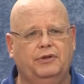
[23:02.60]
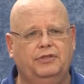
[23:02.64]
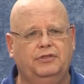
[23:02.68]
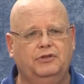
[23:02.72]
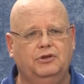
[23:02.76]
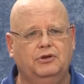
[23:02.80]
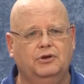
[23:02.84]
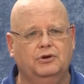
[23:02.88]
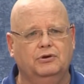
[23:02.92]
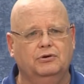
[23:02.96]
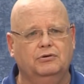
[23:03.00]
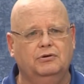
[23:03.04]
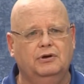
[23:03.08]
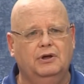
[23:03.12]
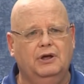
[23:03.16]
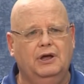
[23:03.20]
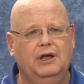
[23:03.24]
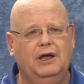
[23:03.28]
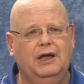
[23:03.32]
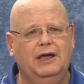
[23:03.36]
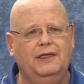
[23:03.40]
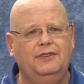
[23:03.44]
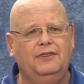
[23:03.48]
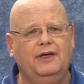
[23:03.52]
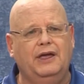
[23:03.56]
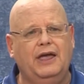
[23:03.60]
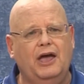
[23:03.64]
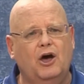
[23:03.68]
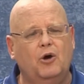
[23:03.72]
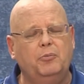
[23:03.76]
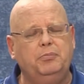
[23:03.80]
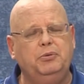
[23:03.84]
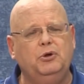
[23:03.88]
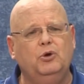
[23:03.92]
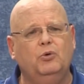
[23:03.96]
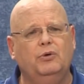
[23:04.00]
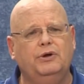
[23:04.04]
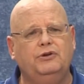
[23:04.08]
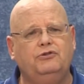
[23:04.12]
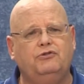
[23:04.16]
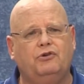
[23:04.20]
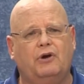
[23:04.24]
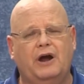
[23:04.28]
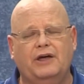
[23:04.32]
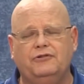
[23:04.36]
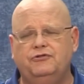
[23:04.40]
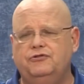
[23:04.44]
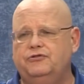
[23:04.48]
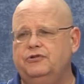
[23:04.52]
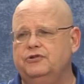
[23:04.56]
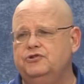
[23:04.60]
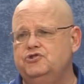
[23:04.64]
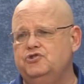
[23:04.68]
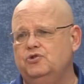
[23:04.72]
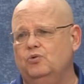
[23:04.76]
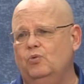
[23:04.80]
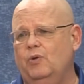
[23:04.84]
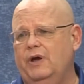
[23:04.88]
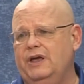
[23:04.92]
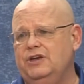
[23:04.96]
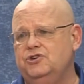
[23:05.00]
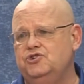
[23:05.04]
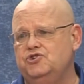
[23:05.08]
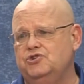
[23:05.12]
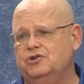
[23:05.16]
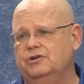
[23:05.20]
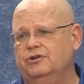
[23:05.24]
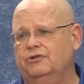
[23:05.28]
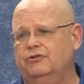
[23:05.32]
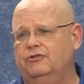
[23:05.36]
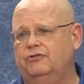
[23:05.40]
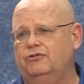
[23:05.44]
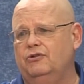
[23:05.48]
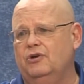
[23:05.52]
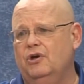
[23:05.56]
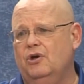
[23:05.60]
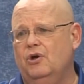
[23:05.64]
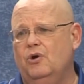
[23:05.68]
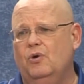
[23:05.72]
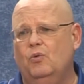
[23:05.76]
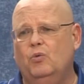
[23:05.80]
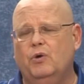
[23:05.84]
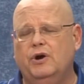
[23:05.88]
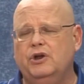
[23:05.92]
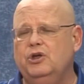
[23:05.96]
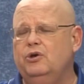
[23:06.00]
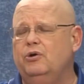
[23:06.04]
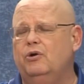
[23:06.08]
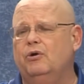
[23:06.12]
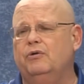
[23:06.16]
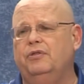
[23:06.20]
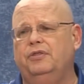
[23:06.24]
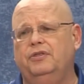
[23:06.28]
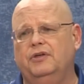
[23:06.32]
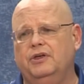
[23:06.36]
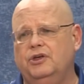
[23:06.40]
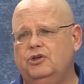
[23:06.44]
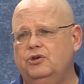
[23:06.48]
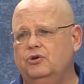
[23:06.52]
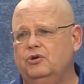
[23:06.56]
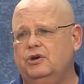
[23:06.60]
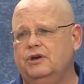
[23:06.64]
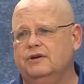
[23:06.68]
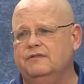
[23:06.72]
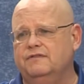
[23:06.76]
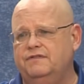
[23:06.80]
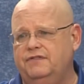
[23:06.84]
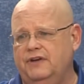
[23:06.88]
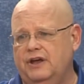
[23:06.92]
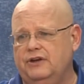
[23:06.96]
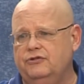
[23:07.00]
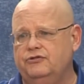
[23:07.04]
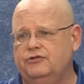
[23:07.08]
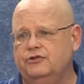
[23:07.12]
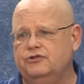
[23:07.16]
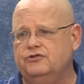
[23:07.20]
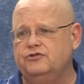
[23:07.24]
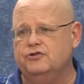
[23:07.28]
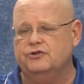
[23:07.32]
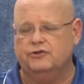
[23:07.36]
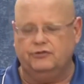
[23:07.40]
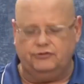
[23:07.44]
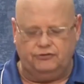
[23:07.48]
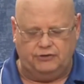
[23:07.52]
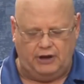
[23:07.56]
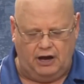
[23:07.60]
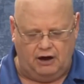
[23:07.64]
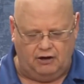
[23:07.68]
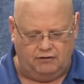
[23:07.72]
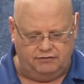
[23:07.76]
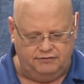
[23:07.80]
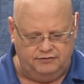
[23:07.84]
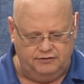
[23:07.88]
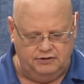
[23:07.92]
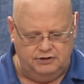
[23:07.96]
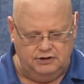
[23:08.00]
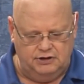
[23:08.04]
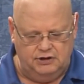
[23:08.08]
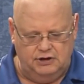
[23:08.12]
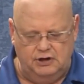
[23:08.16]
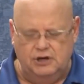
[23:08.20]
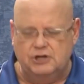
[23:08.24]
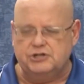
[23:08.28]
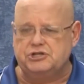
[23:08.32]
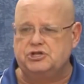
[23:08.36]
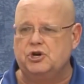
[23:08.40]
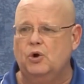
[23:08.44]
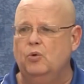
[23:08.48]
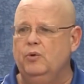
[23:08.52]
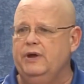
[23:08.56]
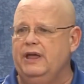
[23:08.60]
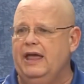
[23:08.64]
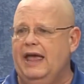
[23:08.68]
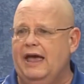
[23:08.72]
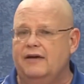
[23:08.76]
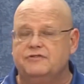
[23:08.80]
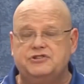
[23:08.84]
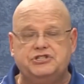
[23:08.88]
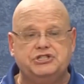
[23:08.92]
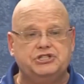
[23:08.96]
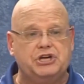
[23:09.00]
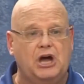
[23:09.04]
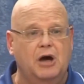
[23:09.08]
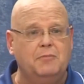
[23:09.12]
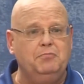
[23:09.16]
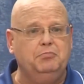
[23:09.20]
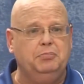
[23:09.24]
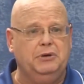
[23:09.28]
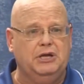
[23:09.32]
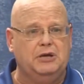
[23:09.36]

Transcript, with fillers: with you and they help you address situations where you don't think you can face it yourself. So we have some